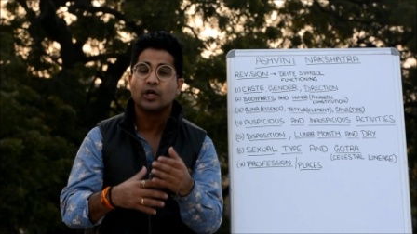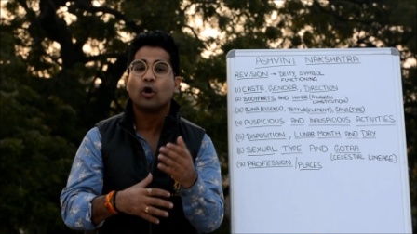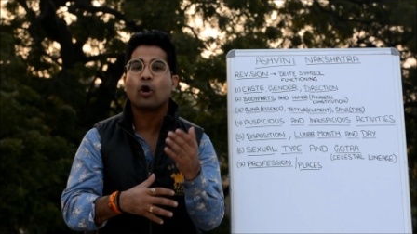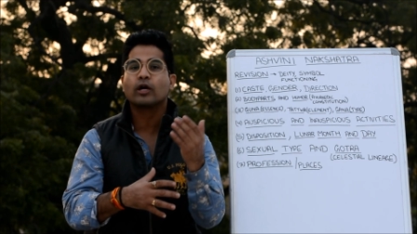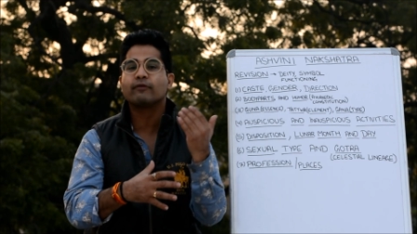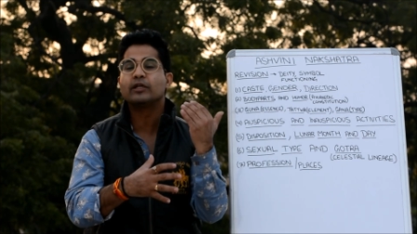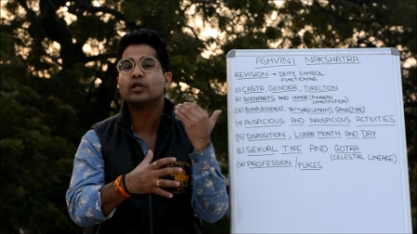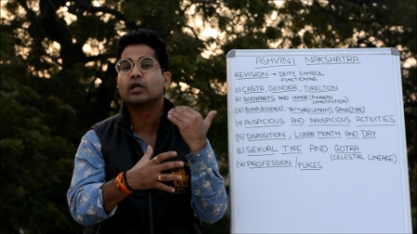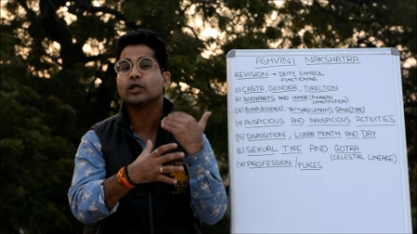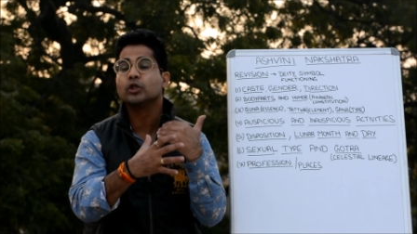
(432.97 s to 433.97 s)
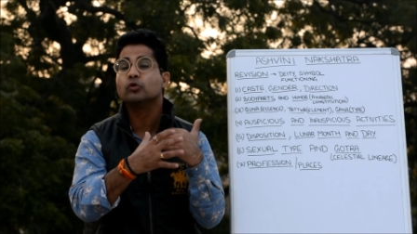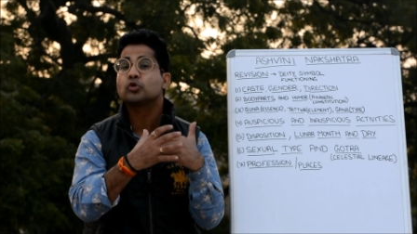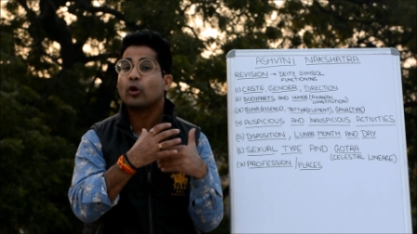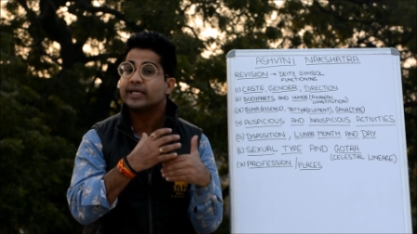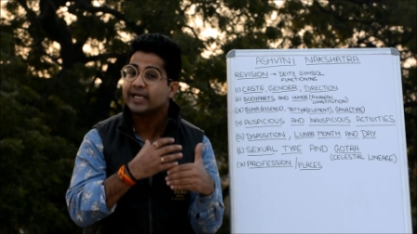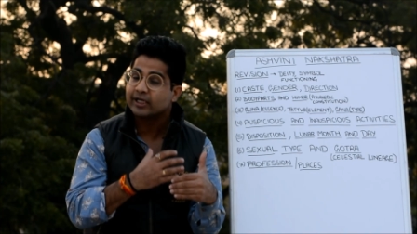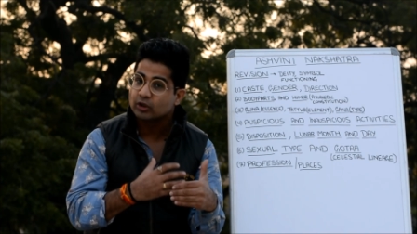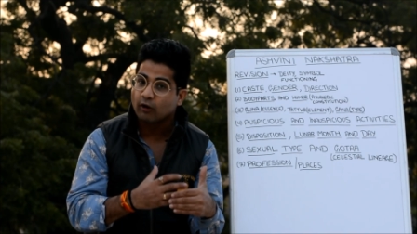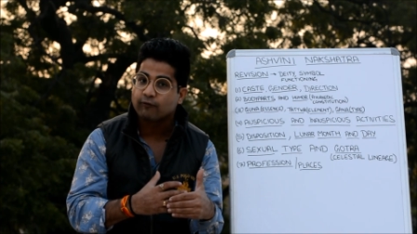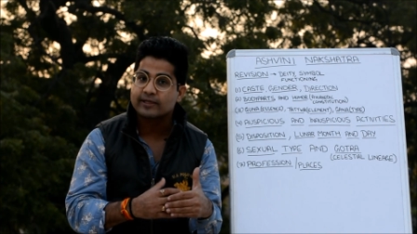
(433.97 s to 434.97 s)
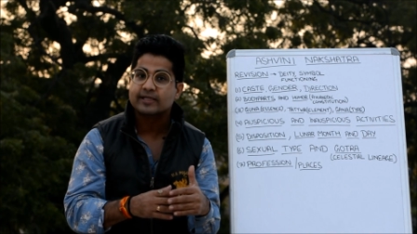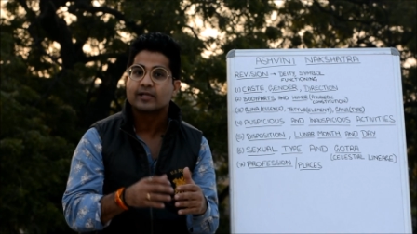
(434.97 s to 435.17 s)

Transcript: or even a new joining at the office.